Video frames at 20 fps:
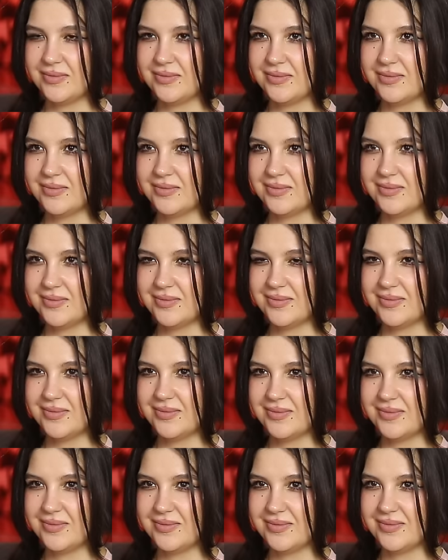
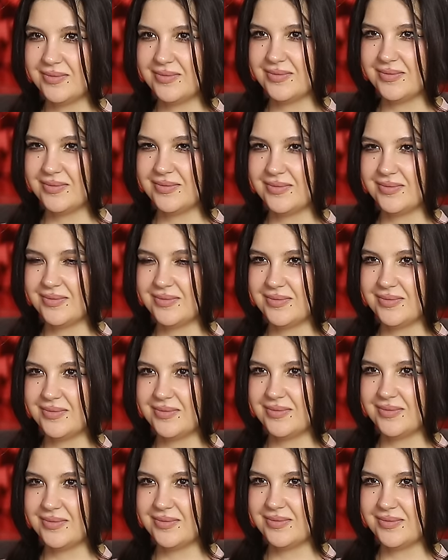
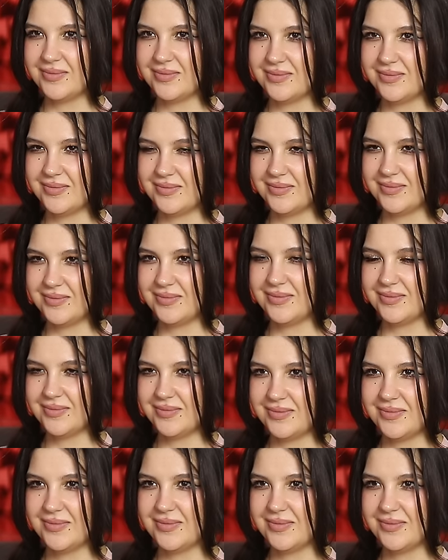
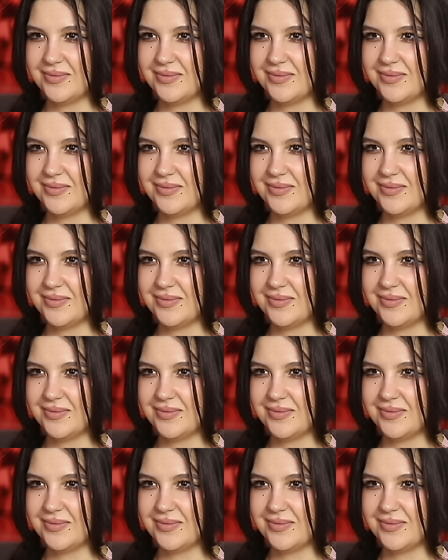(silent)